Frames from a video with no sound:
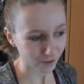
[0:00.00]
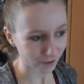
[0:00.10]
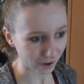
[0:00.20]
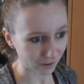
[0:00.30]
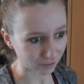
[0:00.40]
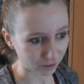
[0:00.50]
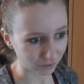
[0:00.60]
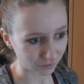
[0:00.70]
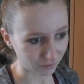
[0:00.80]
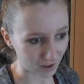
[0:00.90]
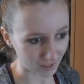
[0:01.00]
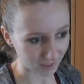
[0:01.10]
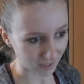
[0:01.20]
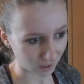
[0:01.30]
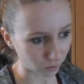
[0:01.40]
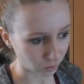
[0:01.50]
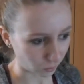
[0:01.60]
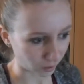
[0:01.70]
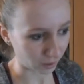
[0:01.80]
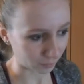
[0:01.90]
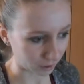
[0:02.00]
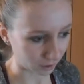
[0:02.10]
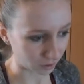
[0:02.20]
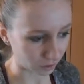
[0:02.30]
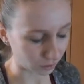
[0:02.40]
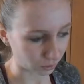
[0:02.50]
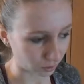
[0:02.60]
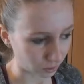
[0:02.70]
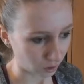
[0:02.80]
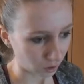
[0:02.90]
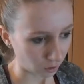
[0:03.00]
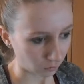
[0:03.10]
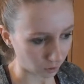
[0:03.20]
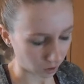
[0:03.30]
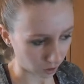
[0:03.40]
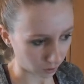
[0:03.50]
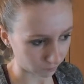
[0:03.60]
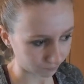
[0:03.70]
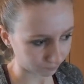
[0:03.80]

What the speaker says: So I have to find out what I'm gonna do for her.